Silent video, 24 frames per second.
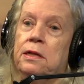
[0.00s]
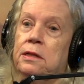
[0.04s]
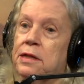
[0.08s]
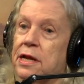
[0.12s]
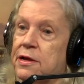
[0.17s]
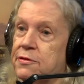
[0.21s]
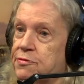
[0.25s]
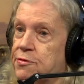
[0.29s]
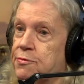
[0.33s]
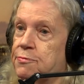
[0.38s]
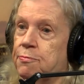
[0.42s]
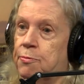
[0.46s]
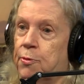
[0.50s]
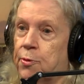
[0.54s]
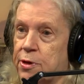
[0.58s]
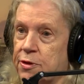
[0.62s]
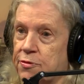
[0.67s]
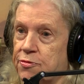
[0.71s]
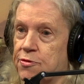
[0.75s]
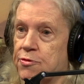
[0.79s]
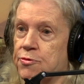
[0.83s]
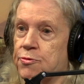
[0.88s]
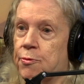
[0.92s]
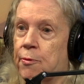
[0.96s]
Let's
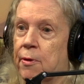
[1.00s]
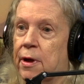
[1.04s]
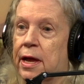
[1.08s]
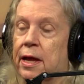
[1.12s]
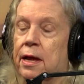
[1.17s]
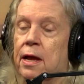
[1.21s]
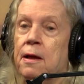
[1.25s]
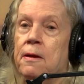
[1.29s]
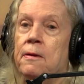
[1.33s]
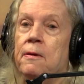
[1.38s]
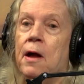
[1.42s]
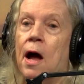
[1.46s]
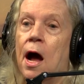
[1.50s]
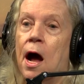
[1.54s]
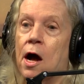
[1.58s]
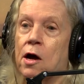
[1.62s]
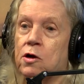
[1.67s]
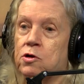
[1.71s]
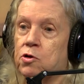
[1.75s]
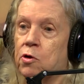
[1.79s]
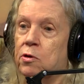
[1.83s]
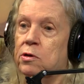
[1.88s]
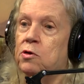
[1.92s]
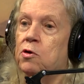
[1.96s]
put it this way:
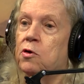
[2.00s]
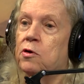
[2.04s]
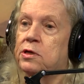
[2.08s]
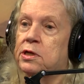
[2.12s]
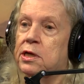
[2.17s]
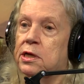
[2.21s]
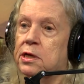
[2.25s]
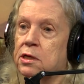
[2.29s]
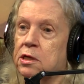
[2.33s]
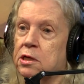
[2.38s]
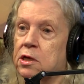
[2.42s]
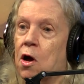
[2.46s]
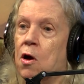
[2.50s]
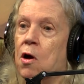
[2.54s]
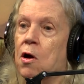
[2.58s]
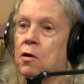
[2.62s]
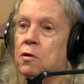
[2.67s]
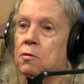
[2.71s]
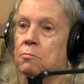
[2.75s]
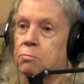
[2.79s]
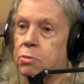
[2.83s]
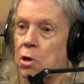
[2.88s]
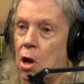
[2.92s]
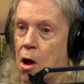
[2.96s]
a good-looking
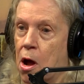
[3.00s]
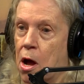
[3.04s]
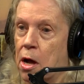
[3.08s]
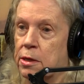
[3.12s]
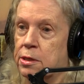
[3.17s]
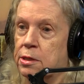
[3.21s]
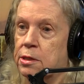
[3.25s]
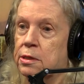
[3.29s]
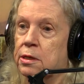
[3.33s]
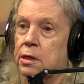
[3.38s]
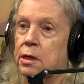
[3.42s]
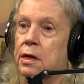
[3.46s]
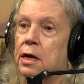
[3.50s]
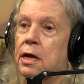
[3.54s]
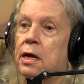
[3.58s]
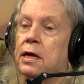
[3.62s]
young blonde